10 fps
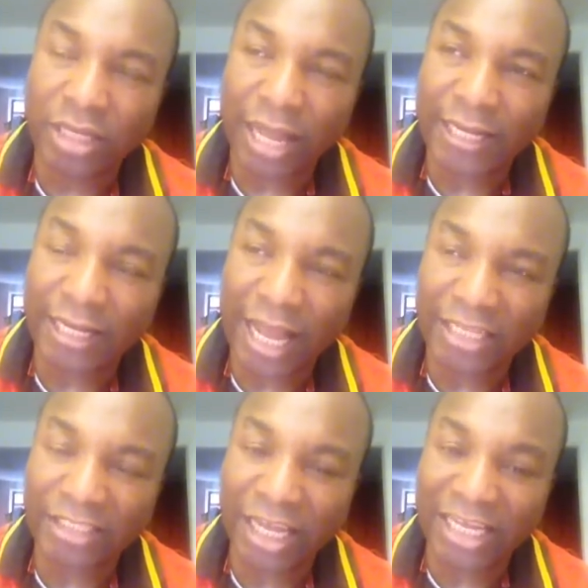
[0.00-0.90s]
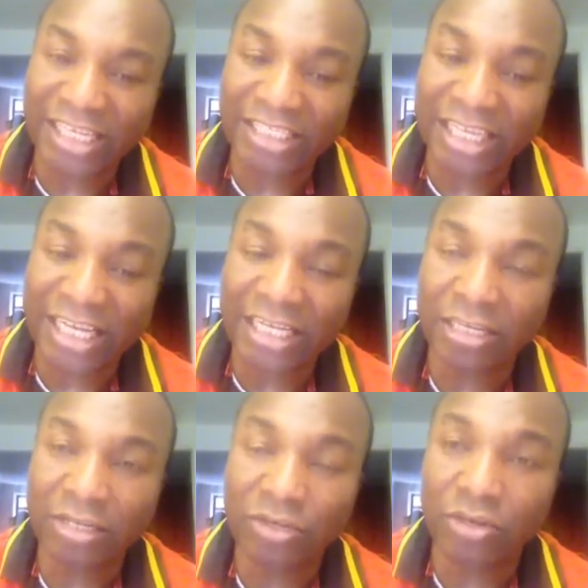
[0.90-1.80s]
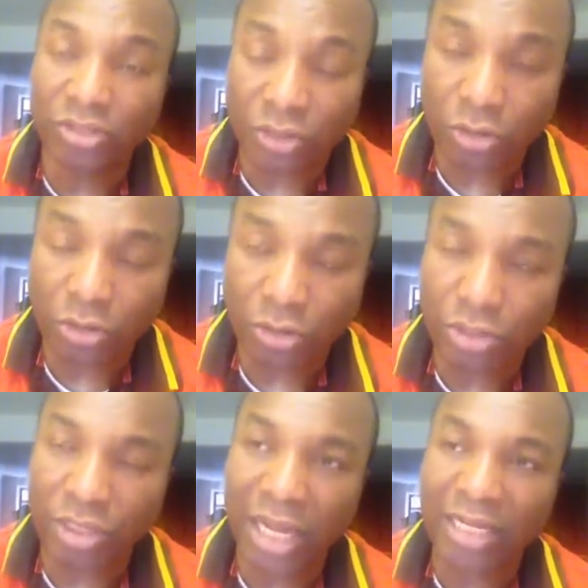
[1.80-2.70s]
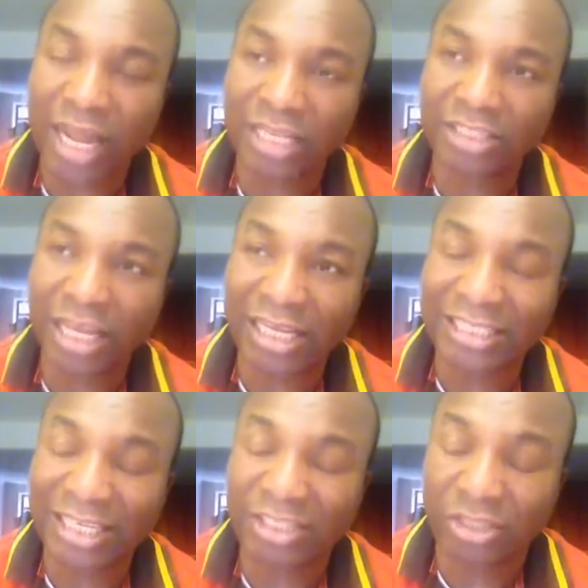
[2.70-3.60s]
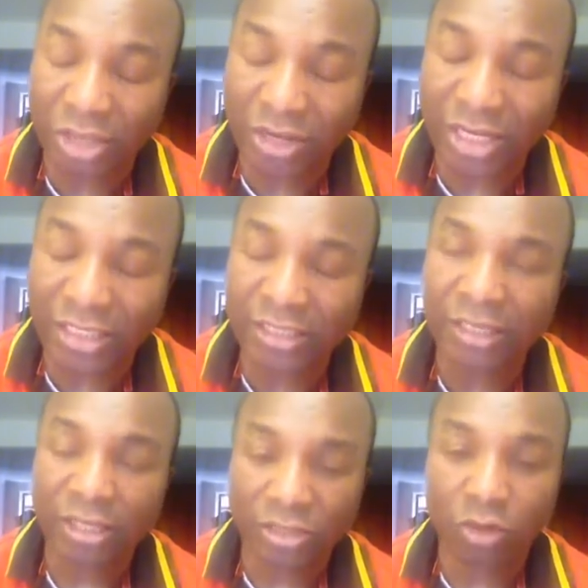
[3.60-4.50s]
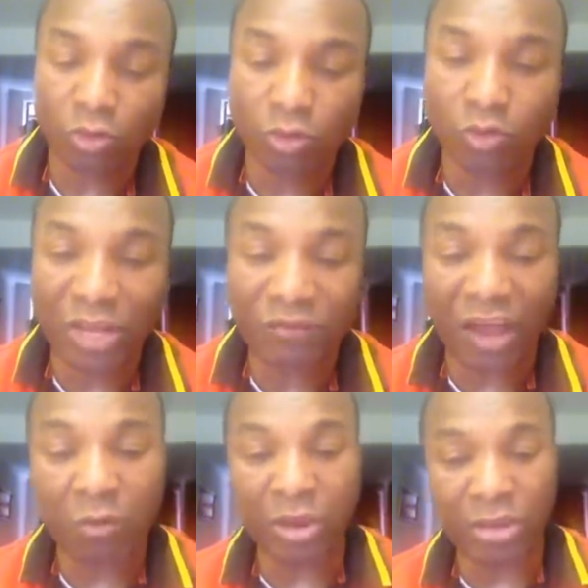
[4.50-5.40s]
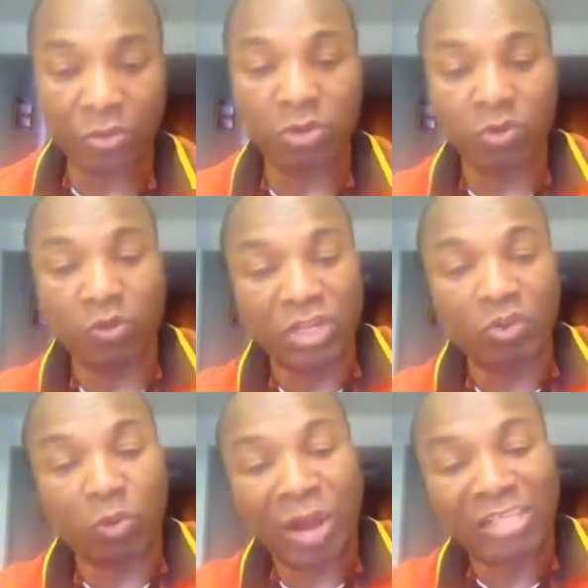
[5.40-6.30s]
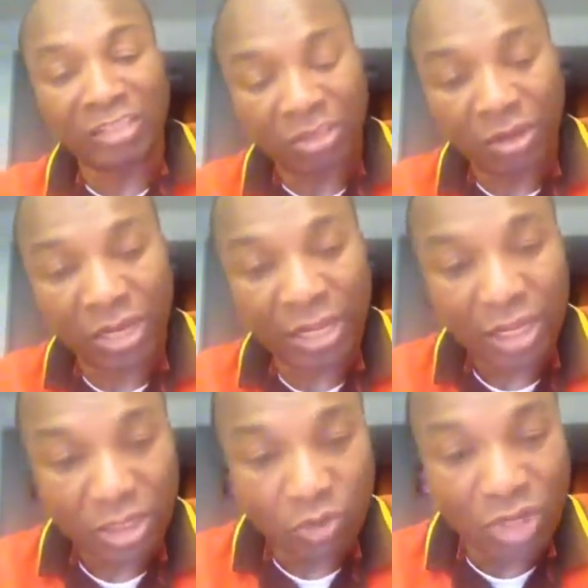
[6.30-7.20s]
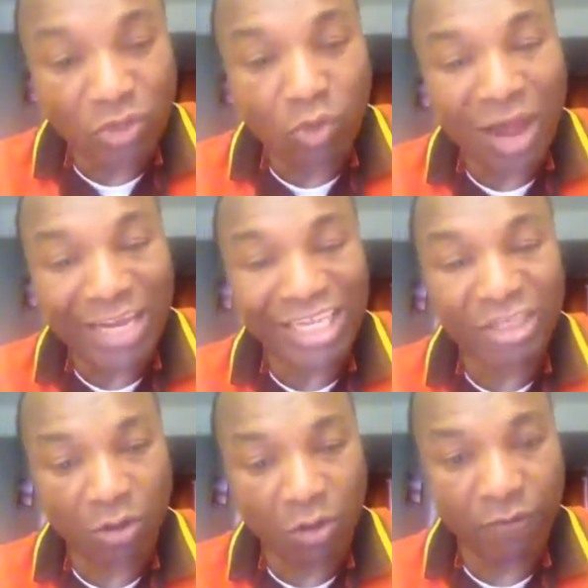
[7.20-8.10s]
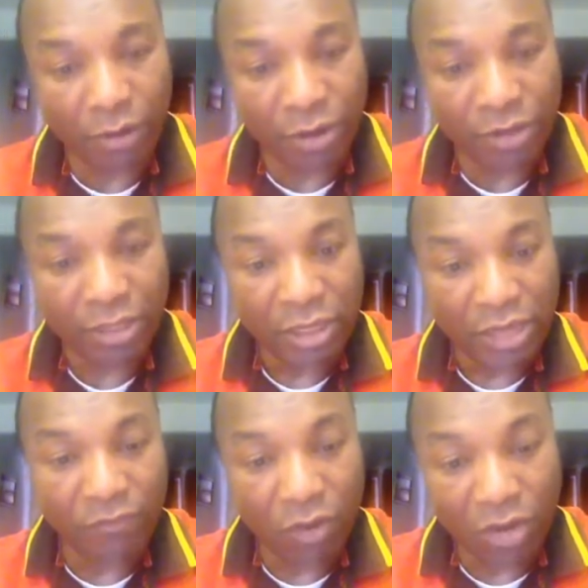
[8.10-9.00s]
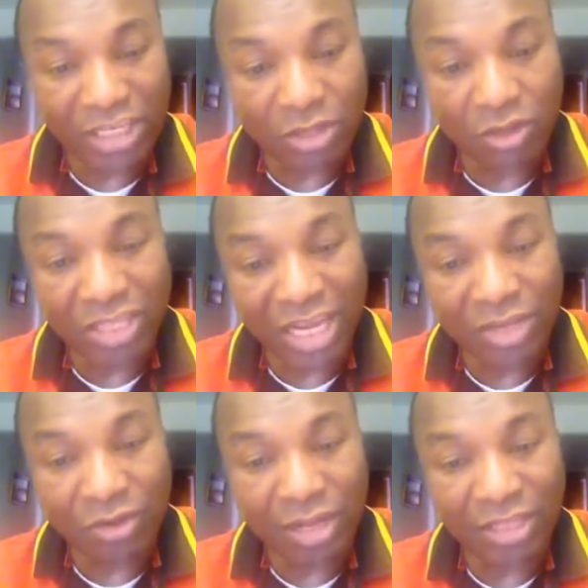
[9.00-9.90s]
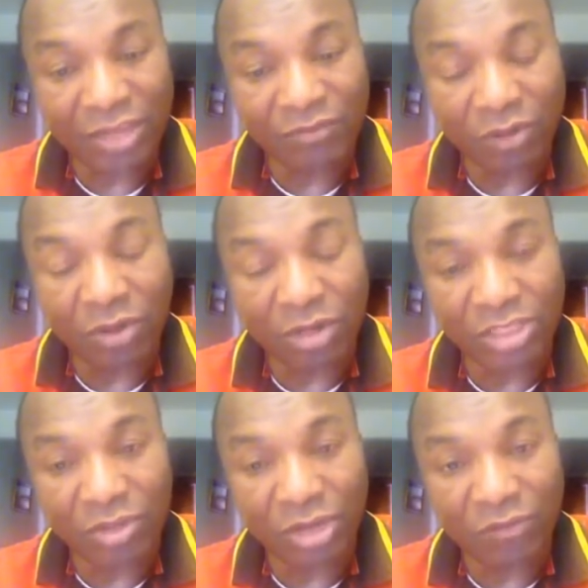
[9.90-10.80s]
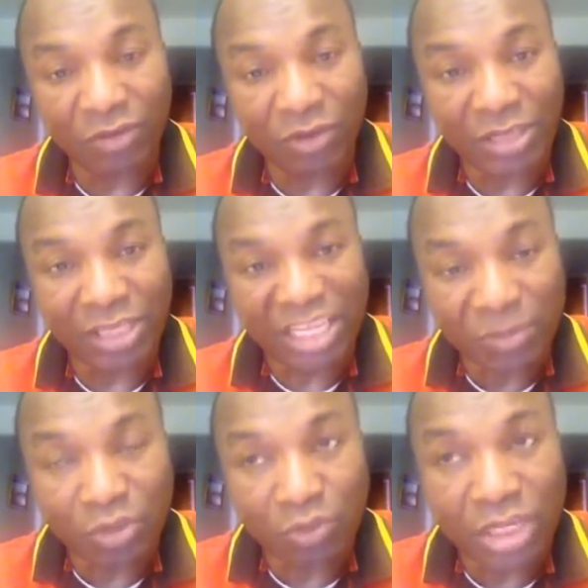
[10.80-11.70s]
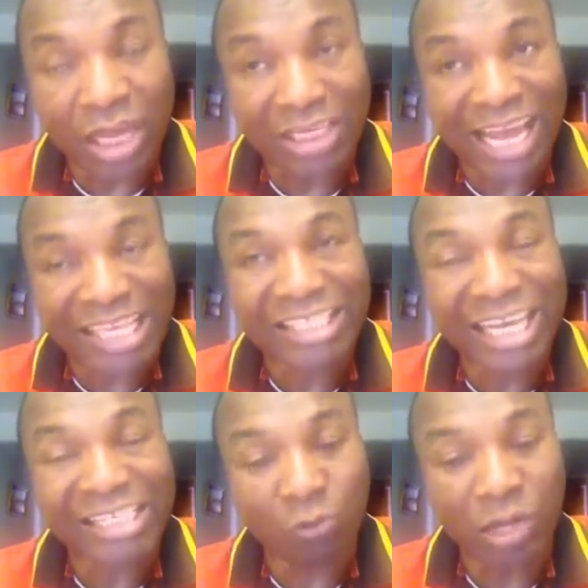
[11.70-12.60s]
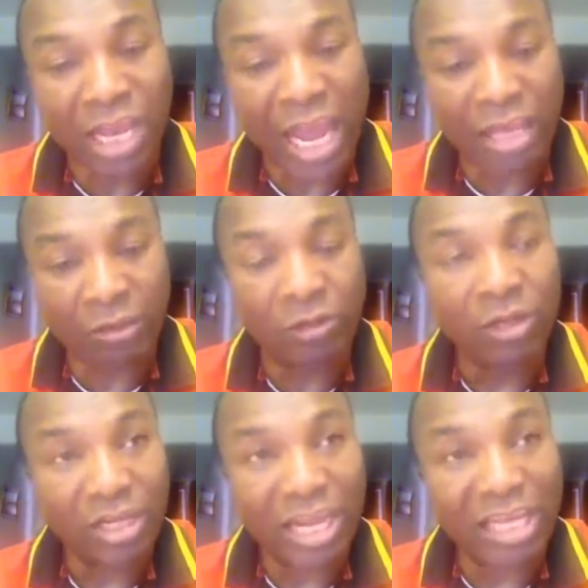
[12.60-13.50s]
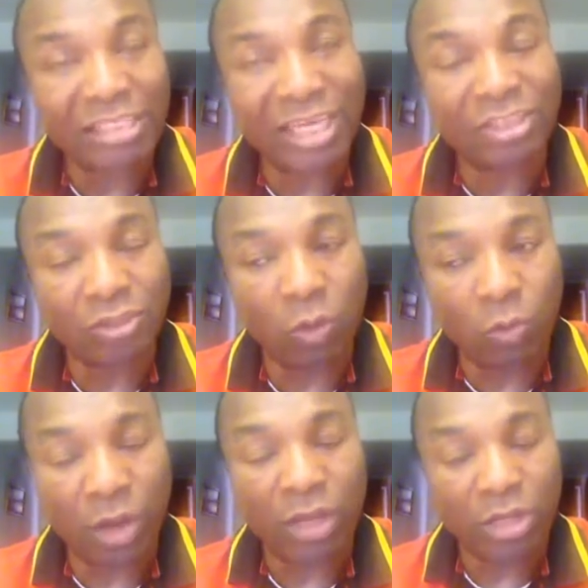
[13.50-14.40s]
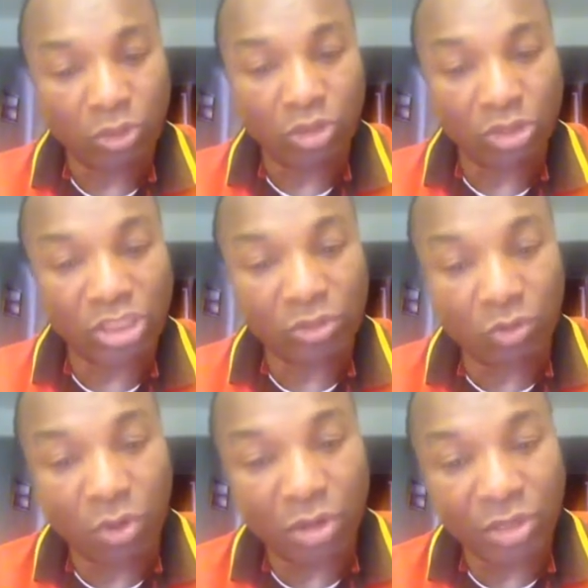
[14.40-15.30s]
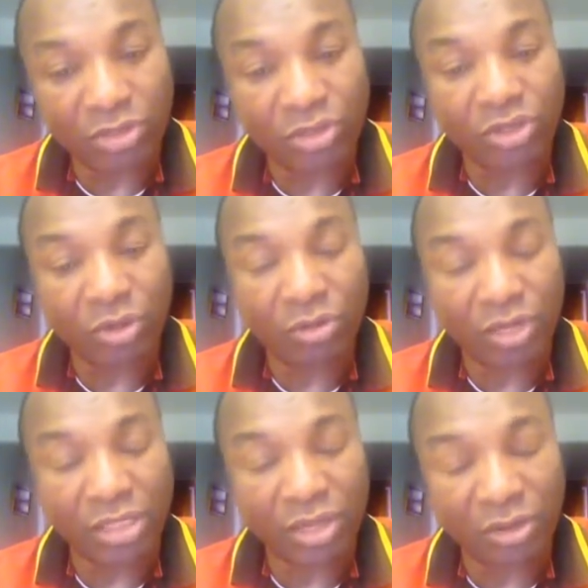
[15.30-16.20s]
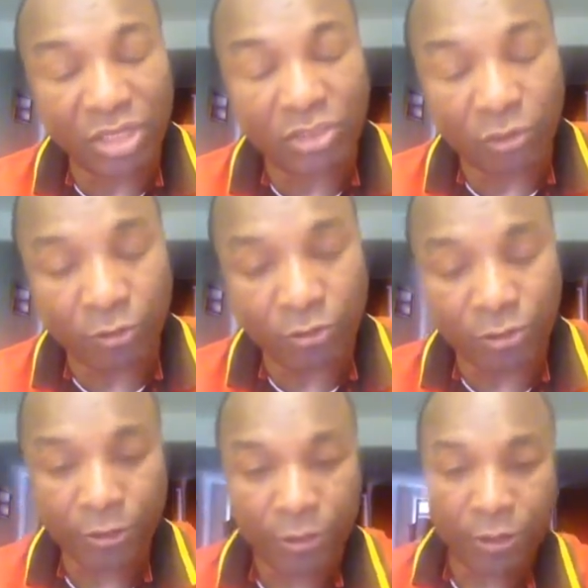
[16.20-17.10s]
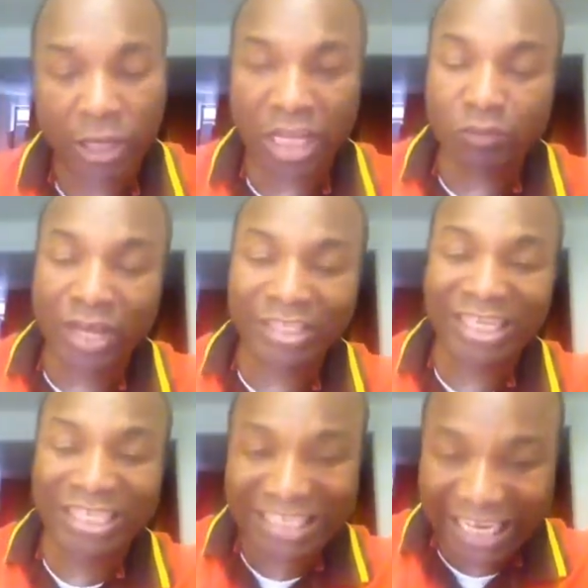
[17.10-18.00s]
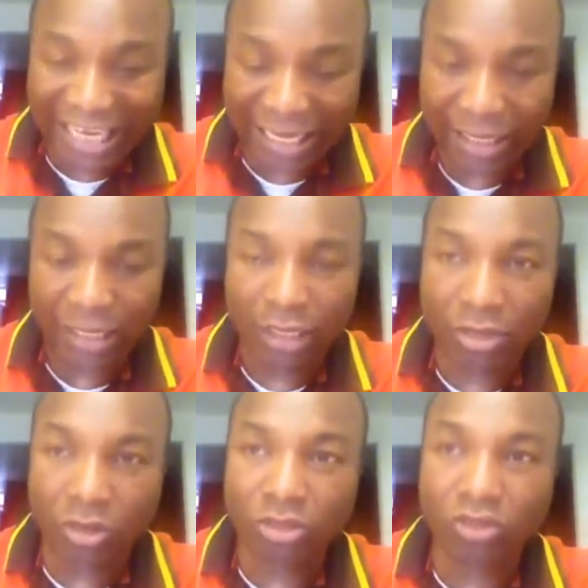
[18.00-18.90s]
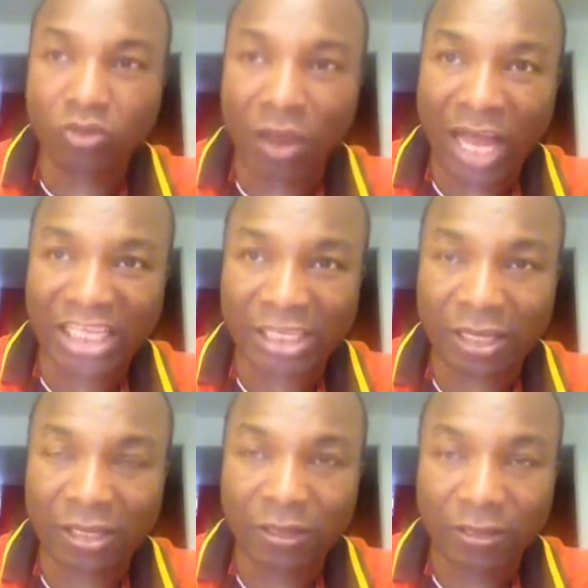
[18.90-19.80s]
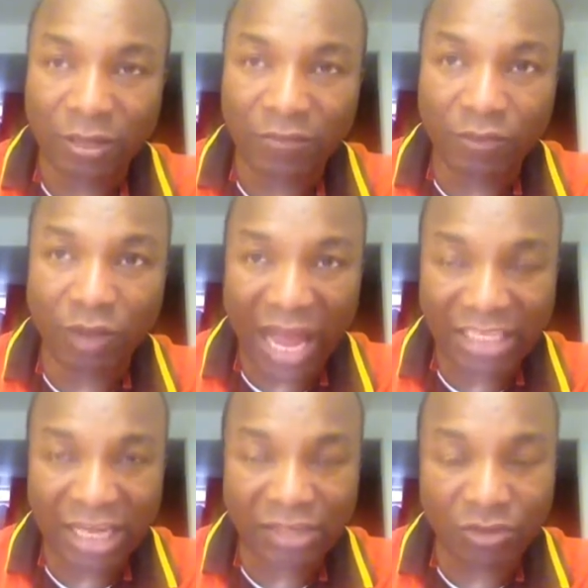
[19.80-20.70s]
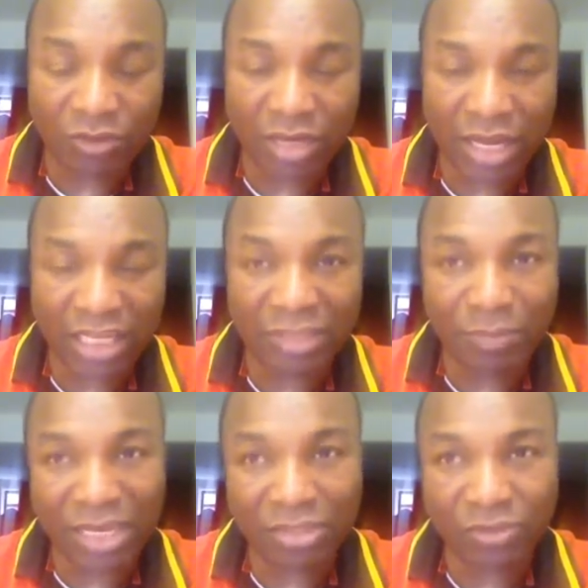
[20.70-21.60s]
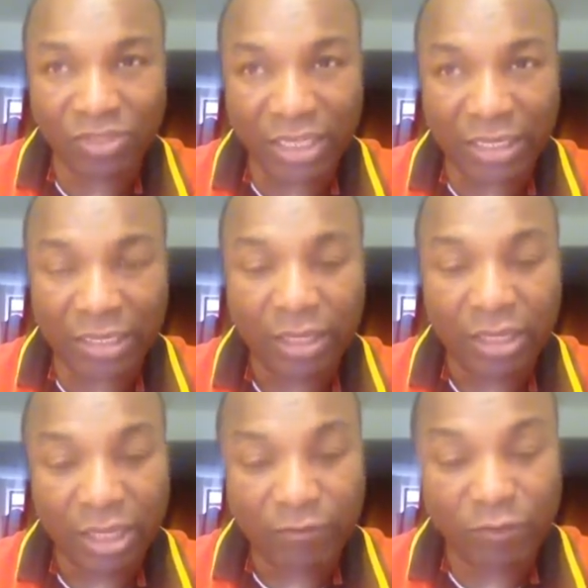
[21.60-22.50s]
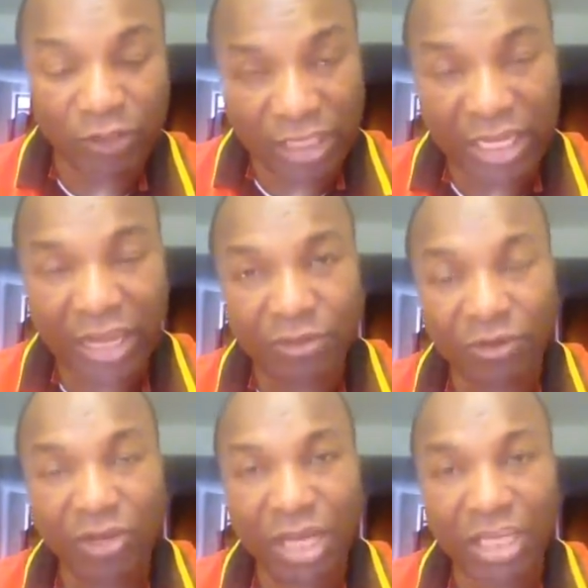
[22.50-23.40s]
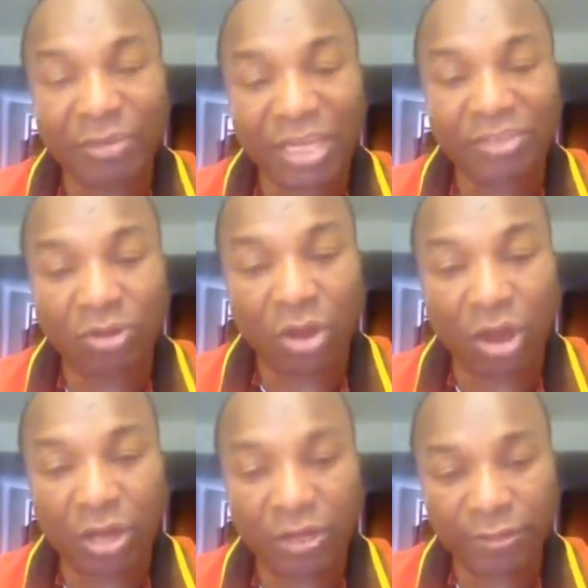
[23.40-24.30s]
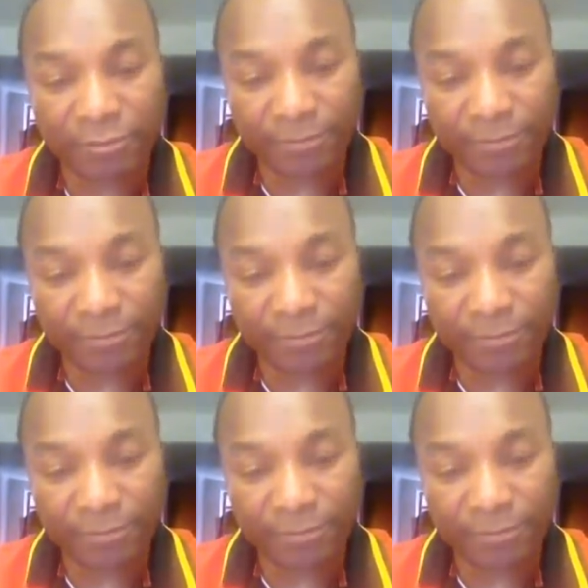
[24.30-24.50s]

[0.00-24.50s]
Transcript: That the answer is in research. That the answer is in studies. So if I were you, you need to go and study. You need to go and discover it. If God is not telling you anything, if God is not giving you an answer, it means the answer is near you. The answer is somewhere. You just need to go on a search. That's why it says seek, not just to ask. If you ask and you don't get it, begin to seek. If you seek and you don't get it, begin to knock.